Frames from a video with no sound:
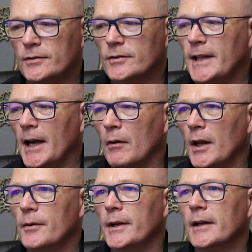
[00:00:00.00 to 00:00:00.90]
to
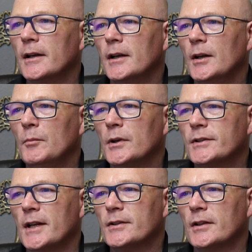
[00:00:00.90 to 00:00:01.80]
download it but
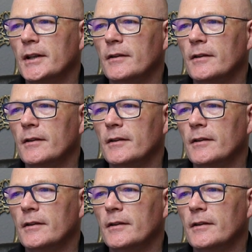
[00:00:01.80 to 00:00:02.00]
essentially,